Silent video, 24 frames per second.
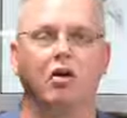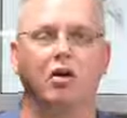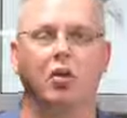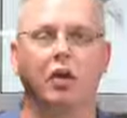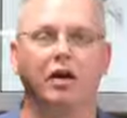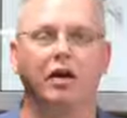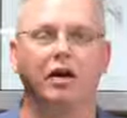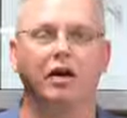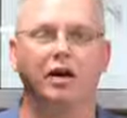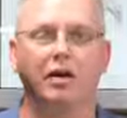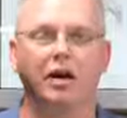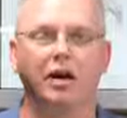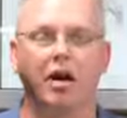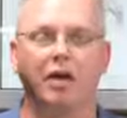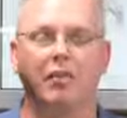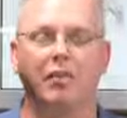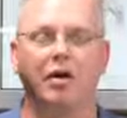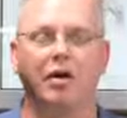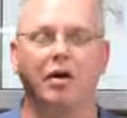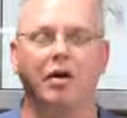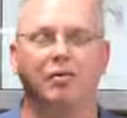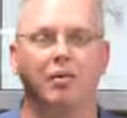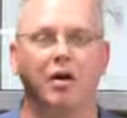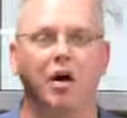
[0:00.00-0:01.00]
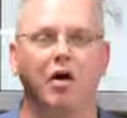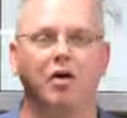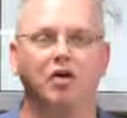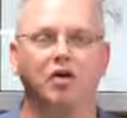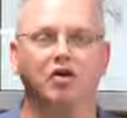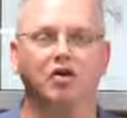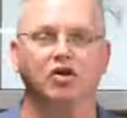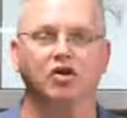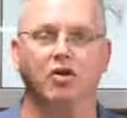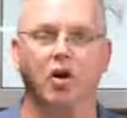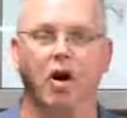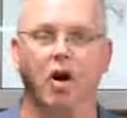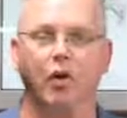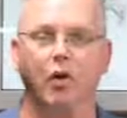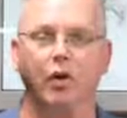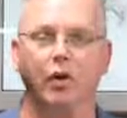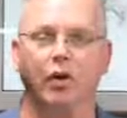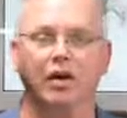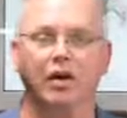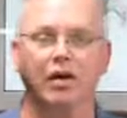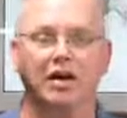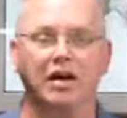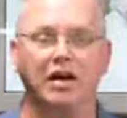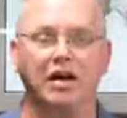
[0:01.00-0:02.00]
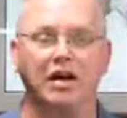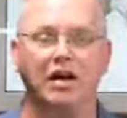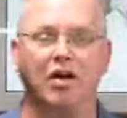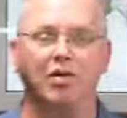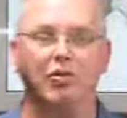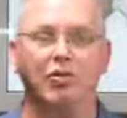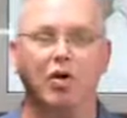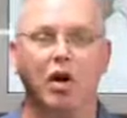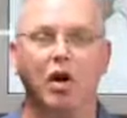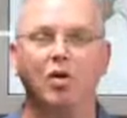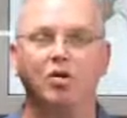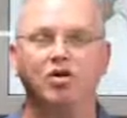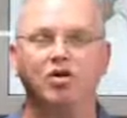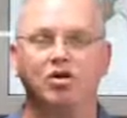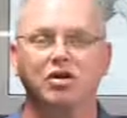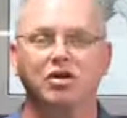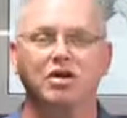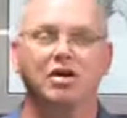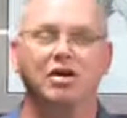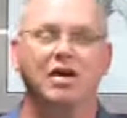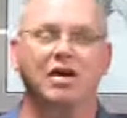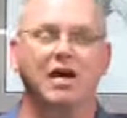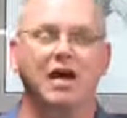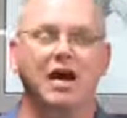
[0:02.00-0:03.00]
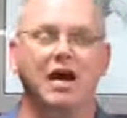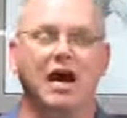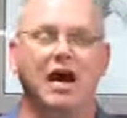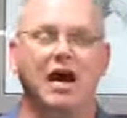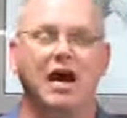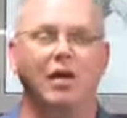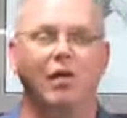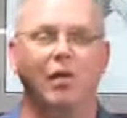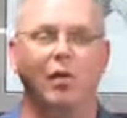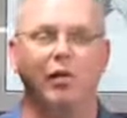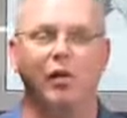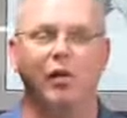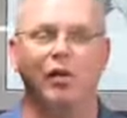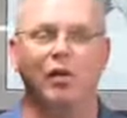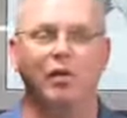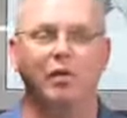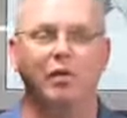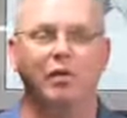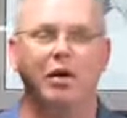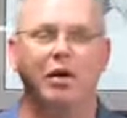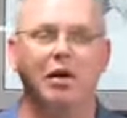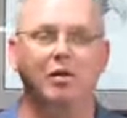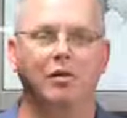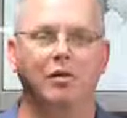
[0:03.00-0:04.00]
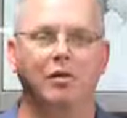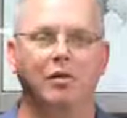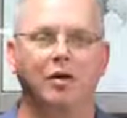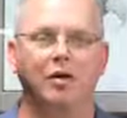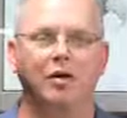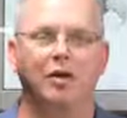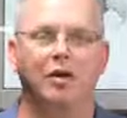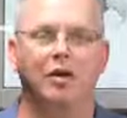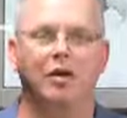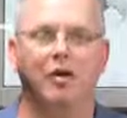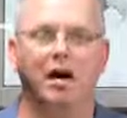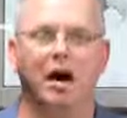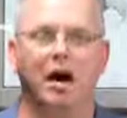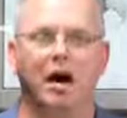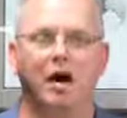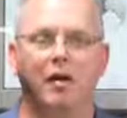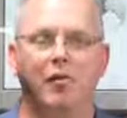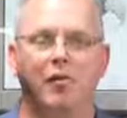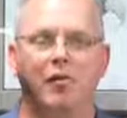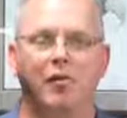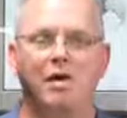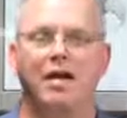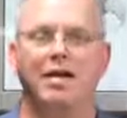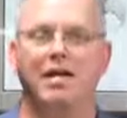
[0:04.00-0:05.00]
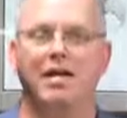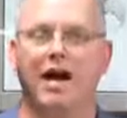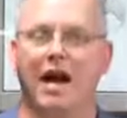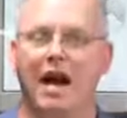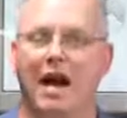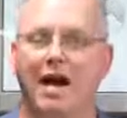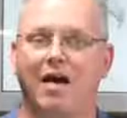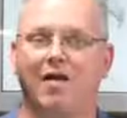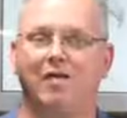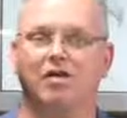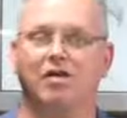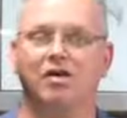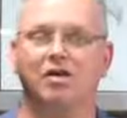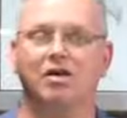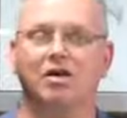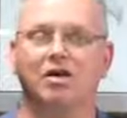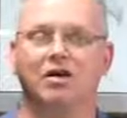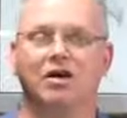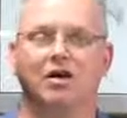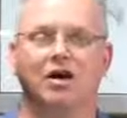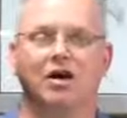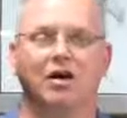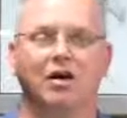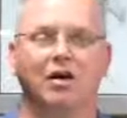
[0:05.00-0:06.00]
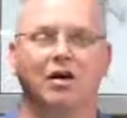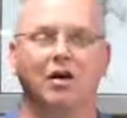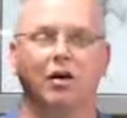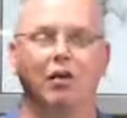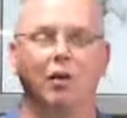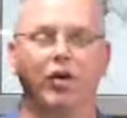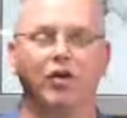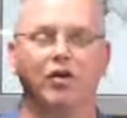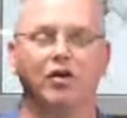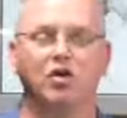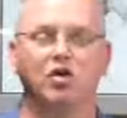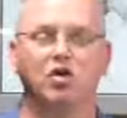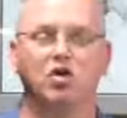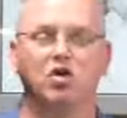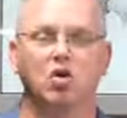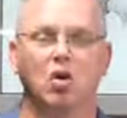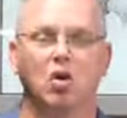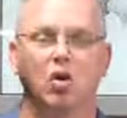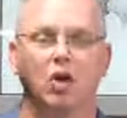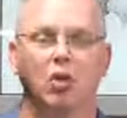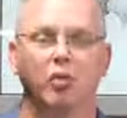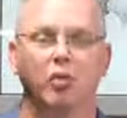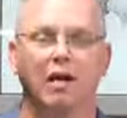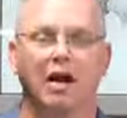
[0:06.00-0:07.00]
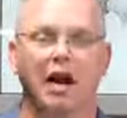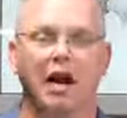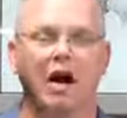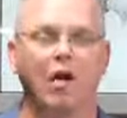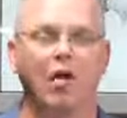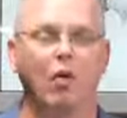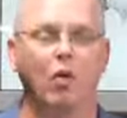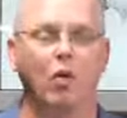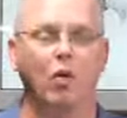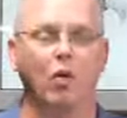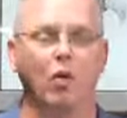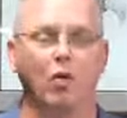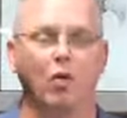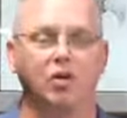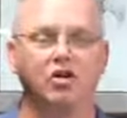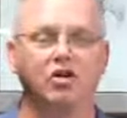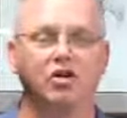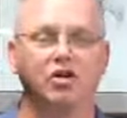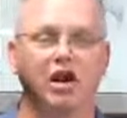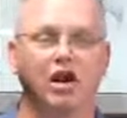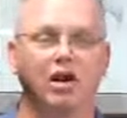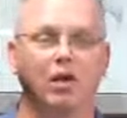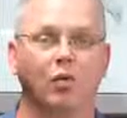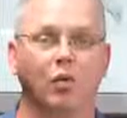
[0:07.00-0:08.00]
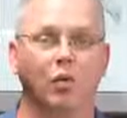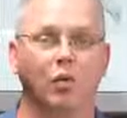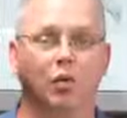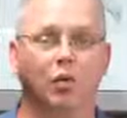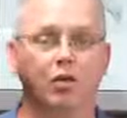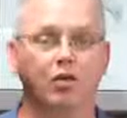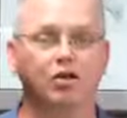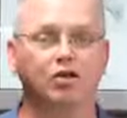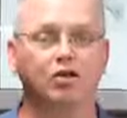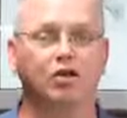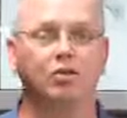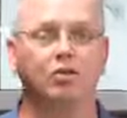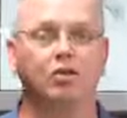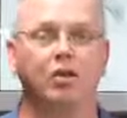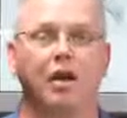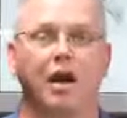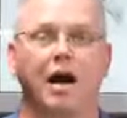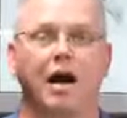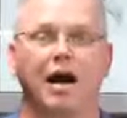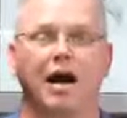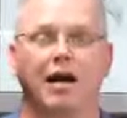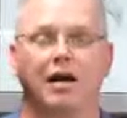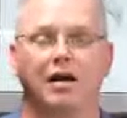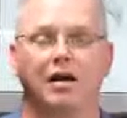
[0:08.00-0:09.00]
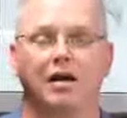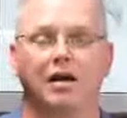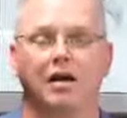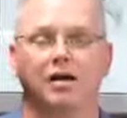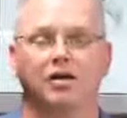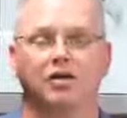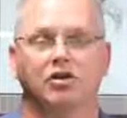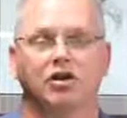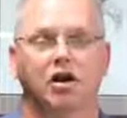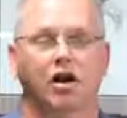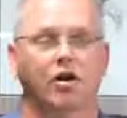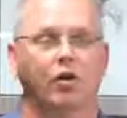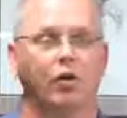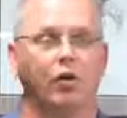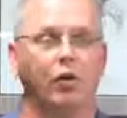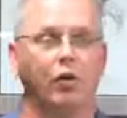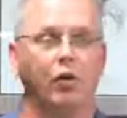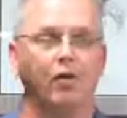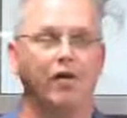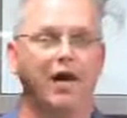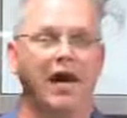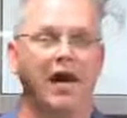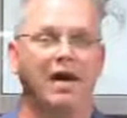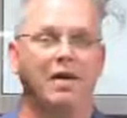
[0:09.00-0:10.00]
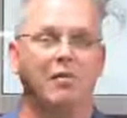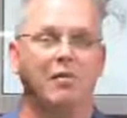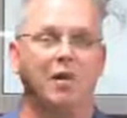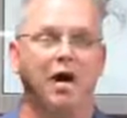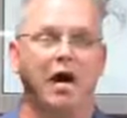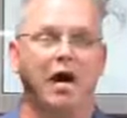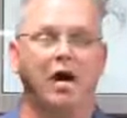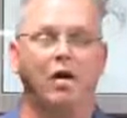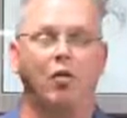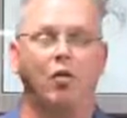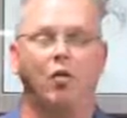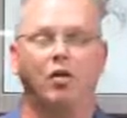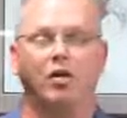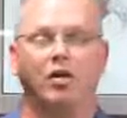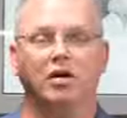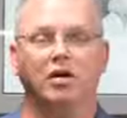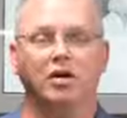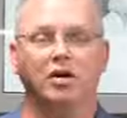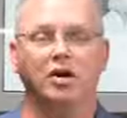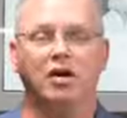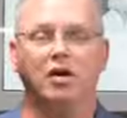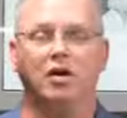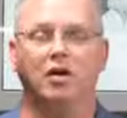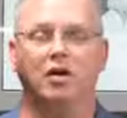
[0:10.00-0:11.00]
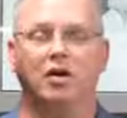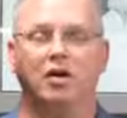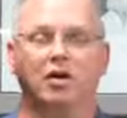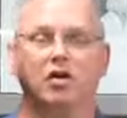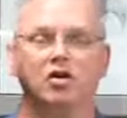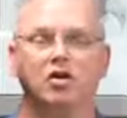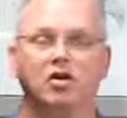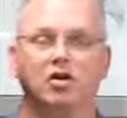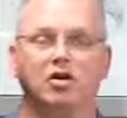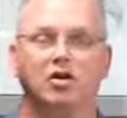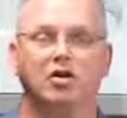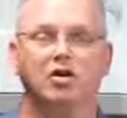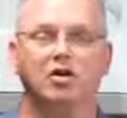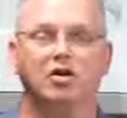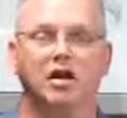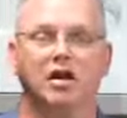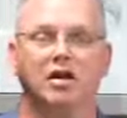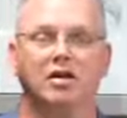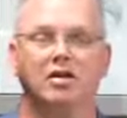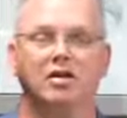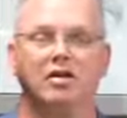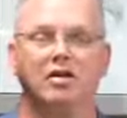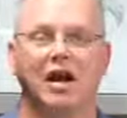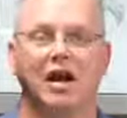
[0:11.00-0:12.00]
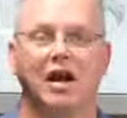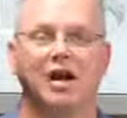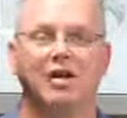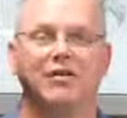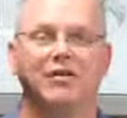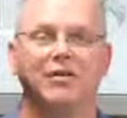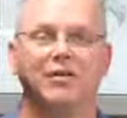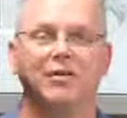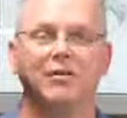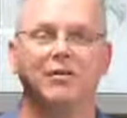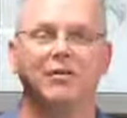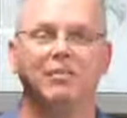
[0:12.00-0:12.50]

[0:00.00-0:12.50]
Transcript: quickly coming upon us, so I wanted to get it posted and I wanted to be able to uh, be at the house uh, when the storm got worse and worse through the night. So with that in mind, I want to encourage you to stay safe.